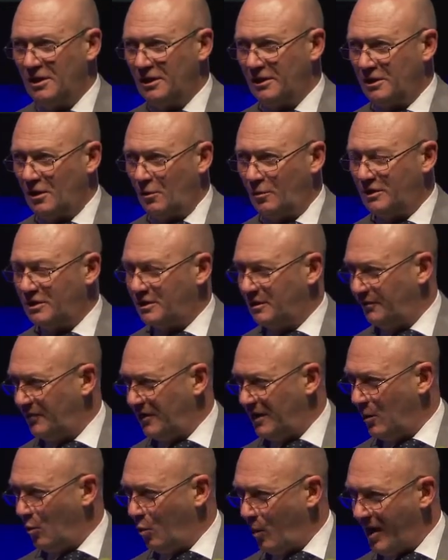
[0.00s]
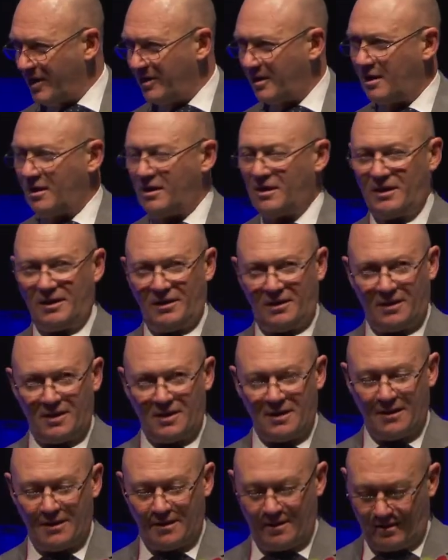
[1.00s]
you know, with severe weather
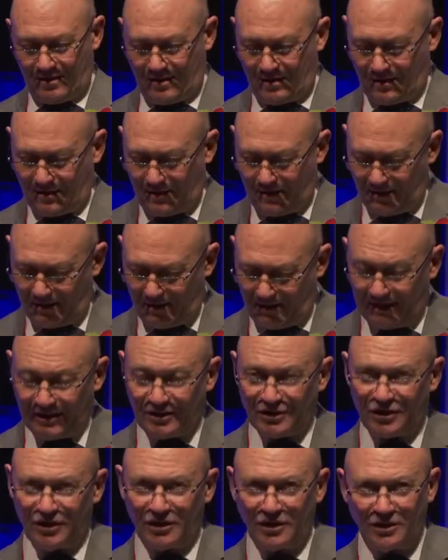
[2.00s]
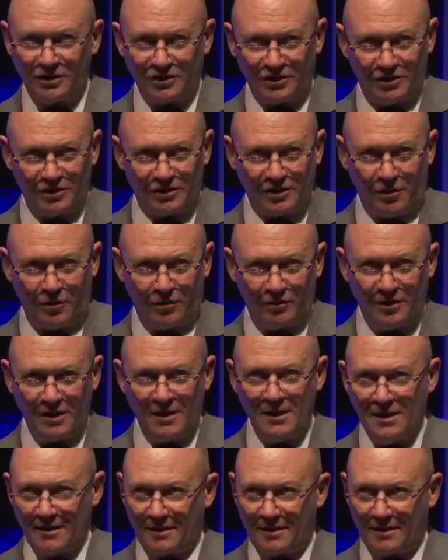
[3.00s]
uh, uh, incidents and so on,